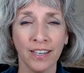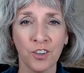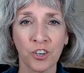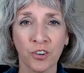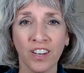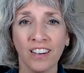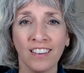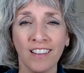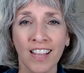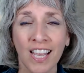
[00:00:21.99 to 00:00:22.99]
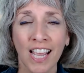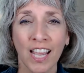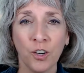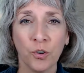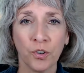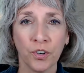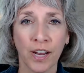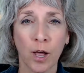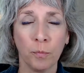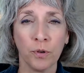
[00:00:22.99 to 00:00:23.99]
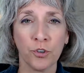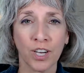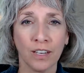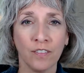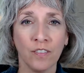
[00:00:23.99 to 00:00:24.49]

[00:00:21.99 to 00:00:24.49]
It's critical in order to help your child